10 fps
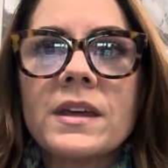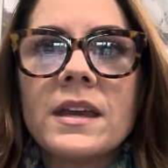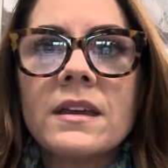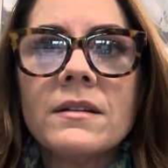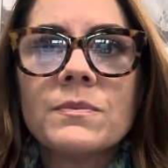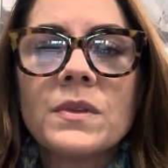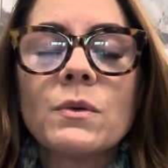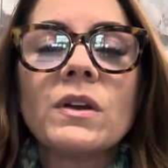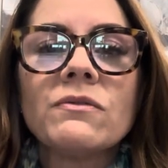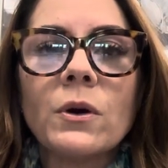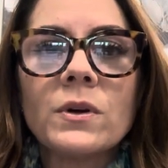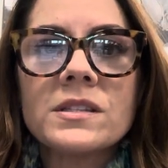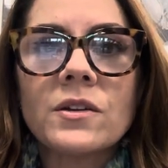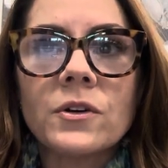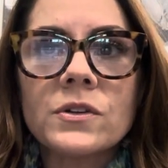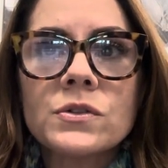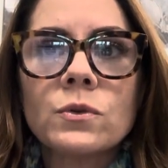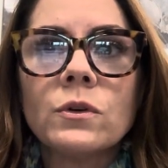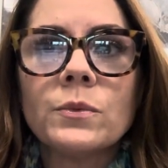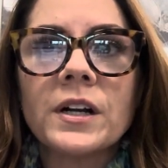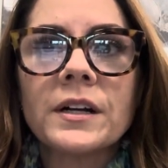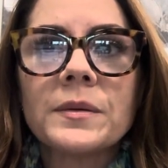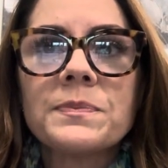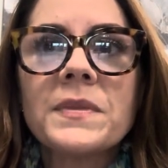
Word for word: thing. We focus on our schoolwork.